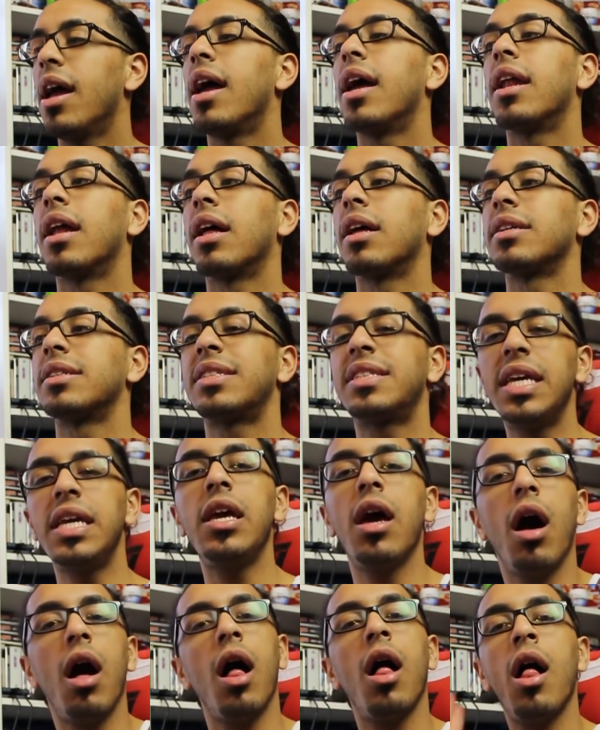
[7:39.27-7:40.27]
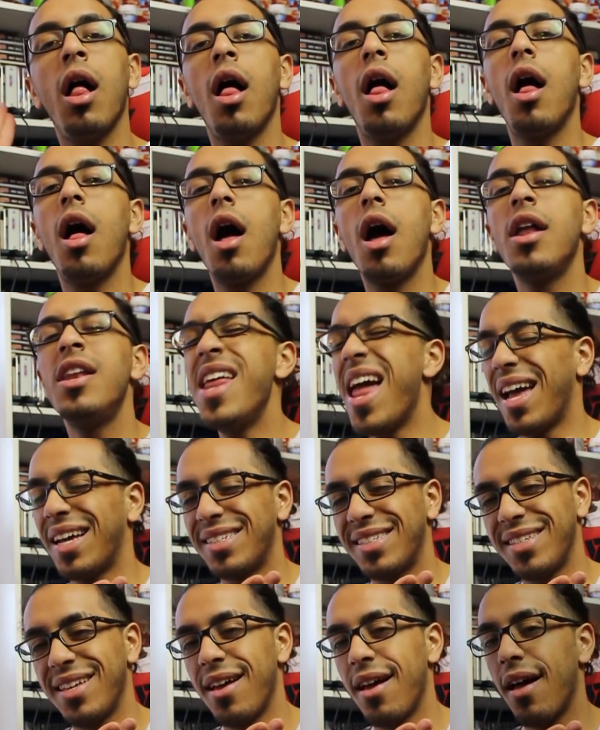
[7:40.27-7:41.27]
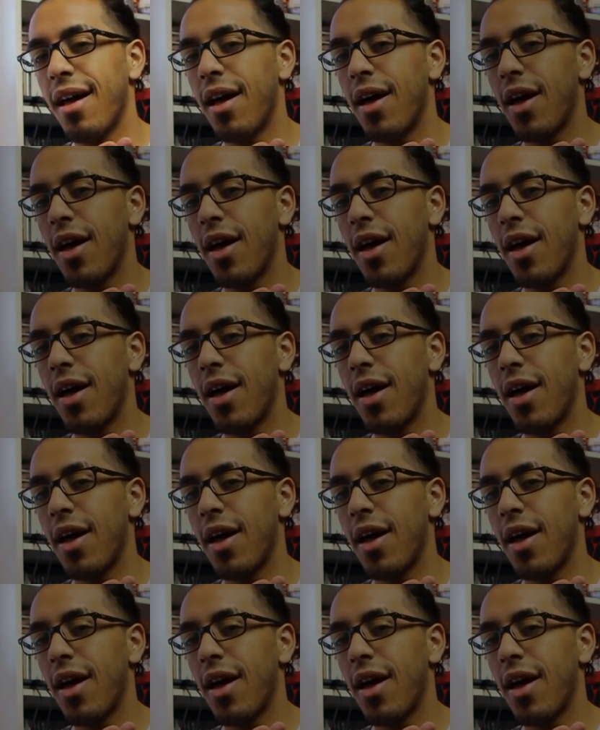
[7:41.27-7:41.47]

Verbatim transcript: And I'll see y'all next time.